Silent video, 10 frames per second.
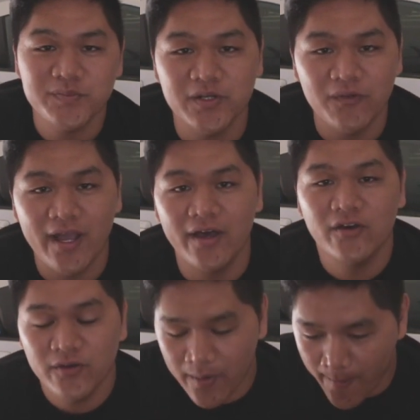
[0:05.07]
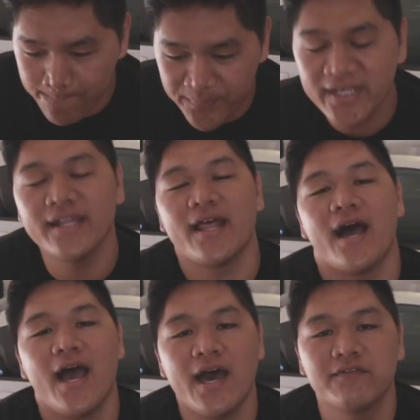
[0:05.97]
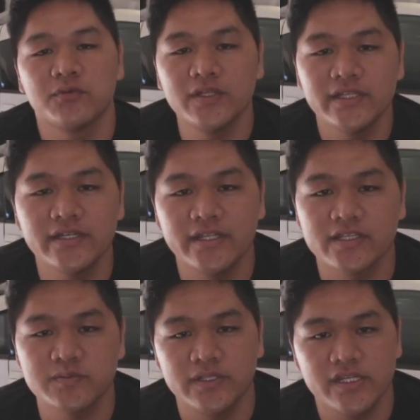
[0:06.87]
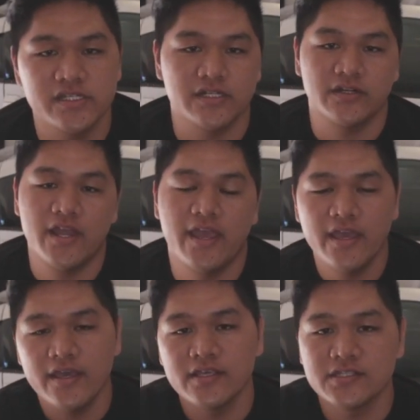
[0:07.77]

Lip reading: it's been a while, but I have a really good explanation, all right?